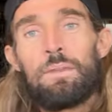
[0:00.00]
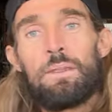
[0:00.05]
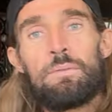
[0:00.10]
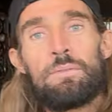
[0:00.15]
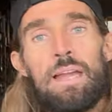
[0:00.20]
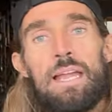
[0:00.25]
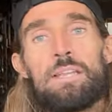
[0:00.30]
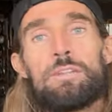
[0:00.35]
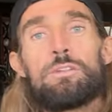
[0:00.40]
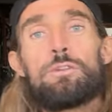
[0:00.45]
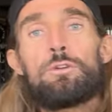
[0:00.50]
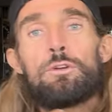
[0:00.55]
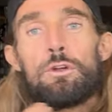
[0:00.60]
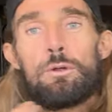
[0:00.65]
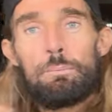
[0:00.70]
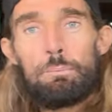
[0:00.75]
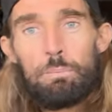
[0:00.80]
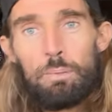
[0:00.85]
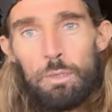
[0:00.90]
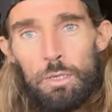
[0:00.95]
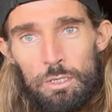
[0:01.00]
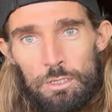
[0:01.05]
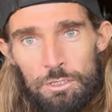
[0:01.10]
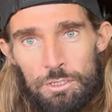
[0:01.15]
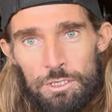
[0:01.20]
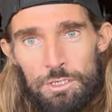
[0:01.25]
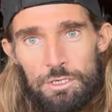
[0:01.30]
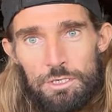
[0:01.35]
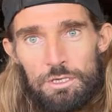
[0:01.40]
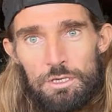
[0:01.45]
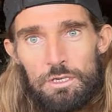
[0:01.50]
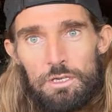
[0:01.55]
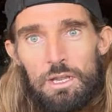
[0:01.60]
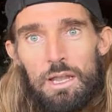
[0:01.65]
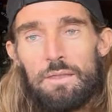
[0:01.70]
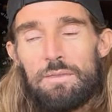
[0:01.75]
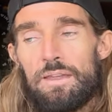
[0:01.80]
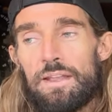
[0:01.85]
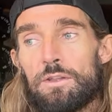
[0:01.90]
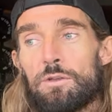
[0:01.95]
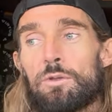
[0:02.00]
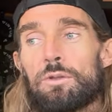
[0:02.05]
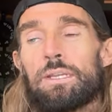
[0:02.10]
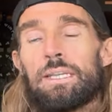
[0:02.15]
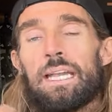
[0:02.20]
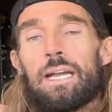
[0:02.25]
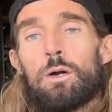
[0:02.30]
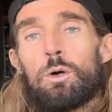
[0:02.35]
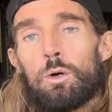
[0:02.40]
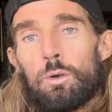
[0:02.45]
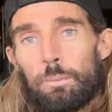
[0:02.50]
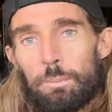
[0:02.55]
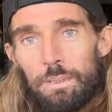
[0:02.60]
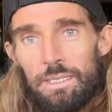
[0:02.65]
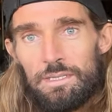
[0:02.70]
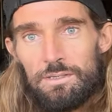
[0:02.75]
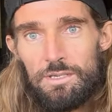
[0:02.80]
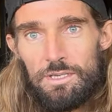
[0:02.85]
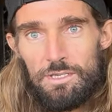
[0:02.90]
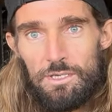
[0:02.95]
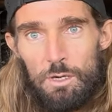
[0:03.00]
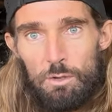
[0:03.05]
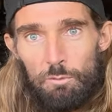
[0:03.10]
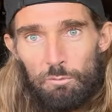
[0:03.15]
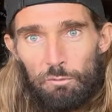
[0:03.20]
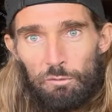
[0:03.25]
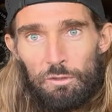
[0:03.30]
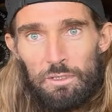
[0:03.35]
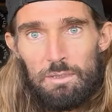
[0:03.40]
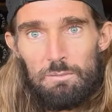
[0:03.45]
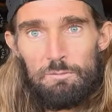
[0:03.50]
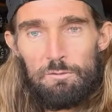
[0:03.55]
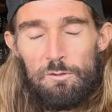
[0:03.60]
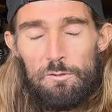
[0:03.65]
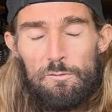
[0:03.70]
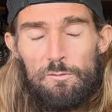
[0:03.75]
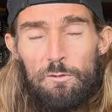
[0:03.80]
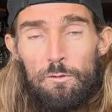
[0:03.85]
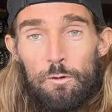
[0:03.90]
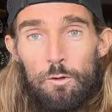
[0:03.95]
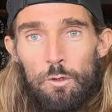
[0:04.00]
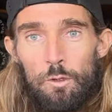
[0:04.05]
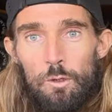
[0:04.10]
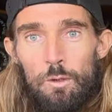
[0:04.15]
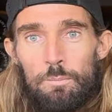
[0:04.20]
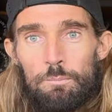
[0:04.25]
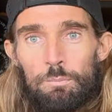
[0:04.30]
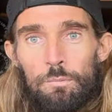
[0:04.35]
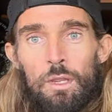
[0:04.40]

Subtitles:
then you can push and then you can get up into zone three and four.